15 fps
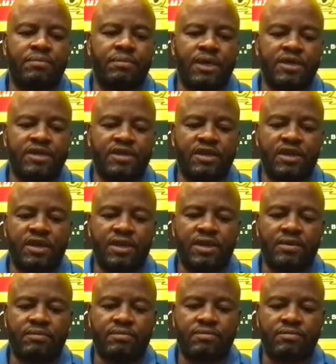But
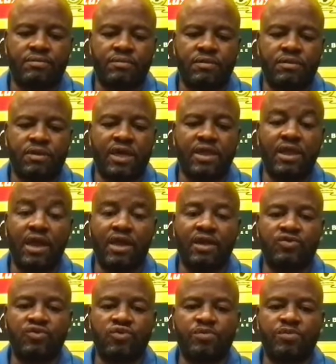
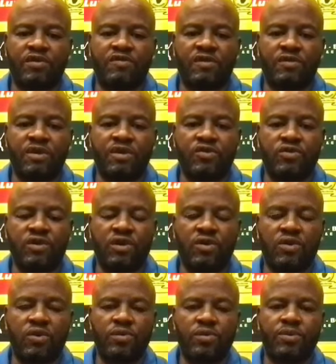nonetheless, good performance to the
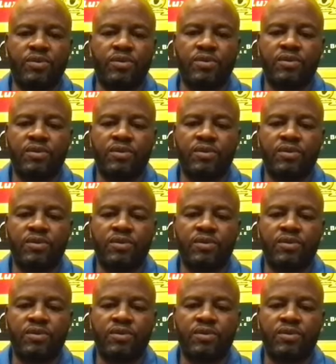group.